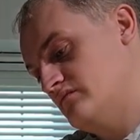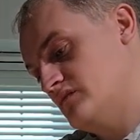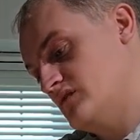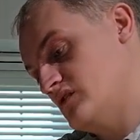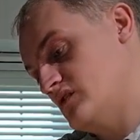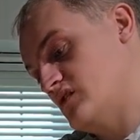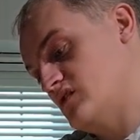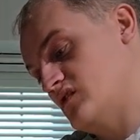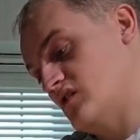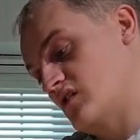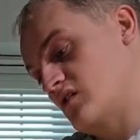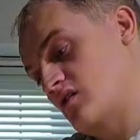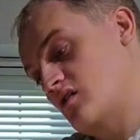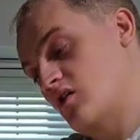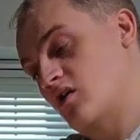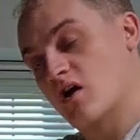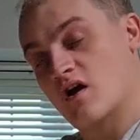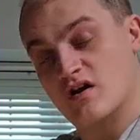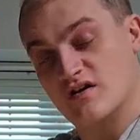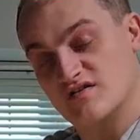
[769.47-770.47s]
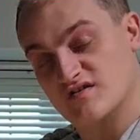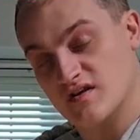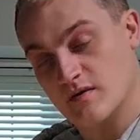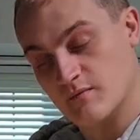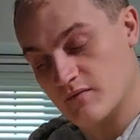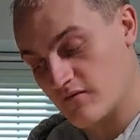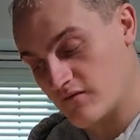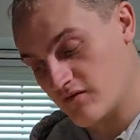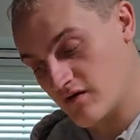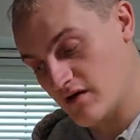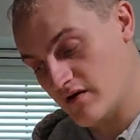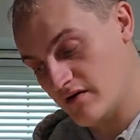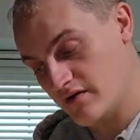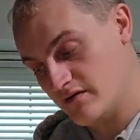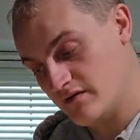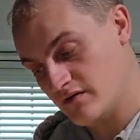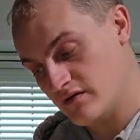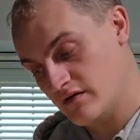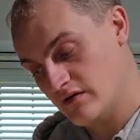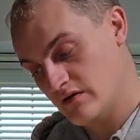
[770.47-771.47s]
Just a colour simplified
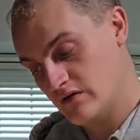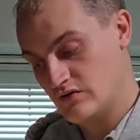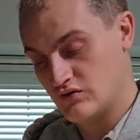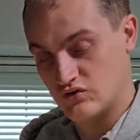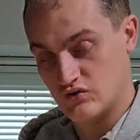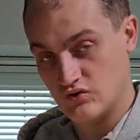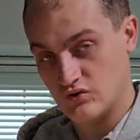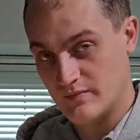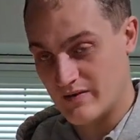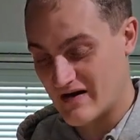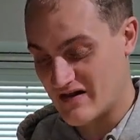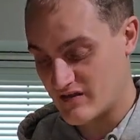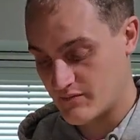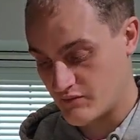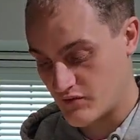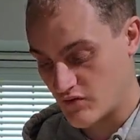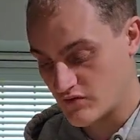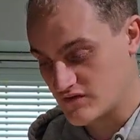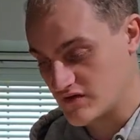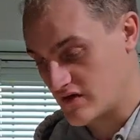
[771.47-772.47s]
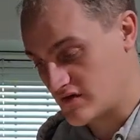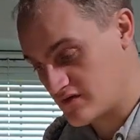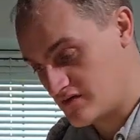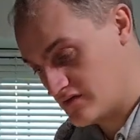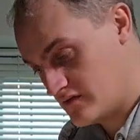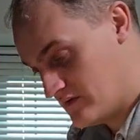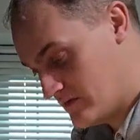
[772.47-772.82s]
2-bath process.